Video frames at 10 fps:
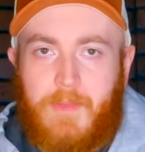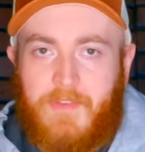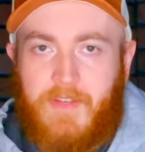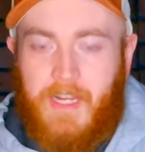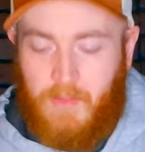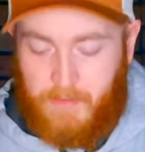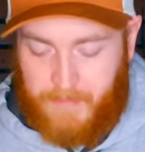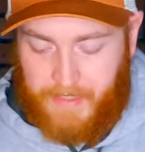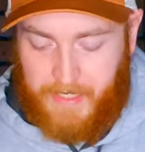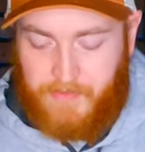It's I love
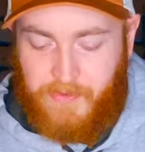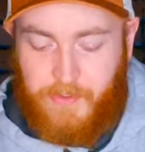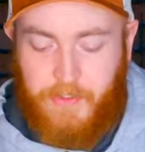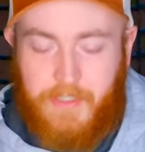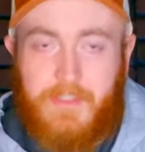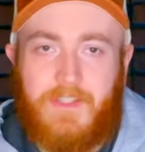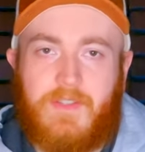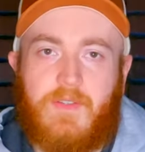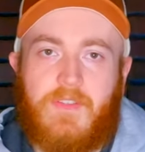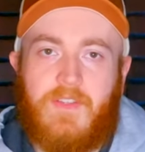that it has the hood
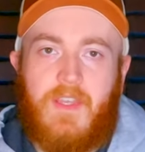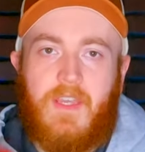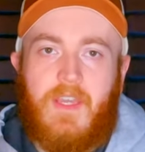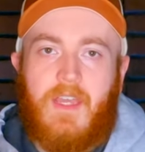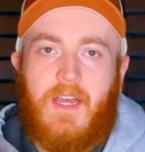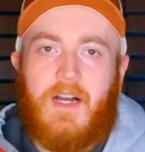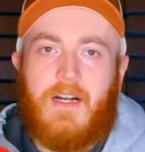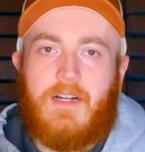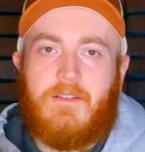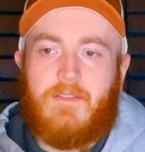because
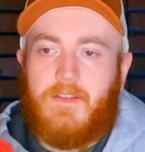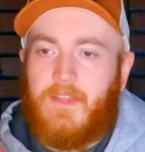uh,